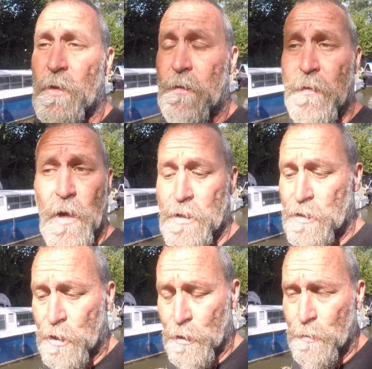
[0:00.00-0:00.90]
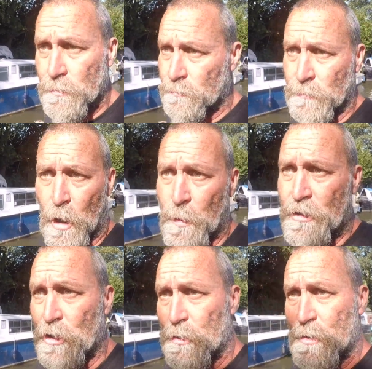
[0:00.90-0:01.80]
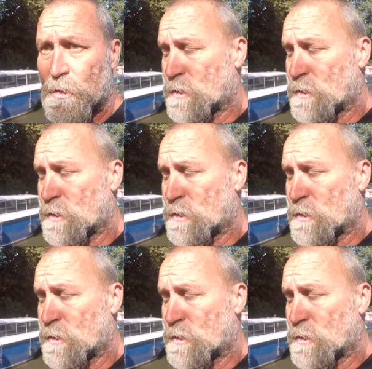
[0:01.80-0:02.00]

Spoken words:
The first two, no issues,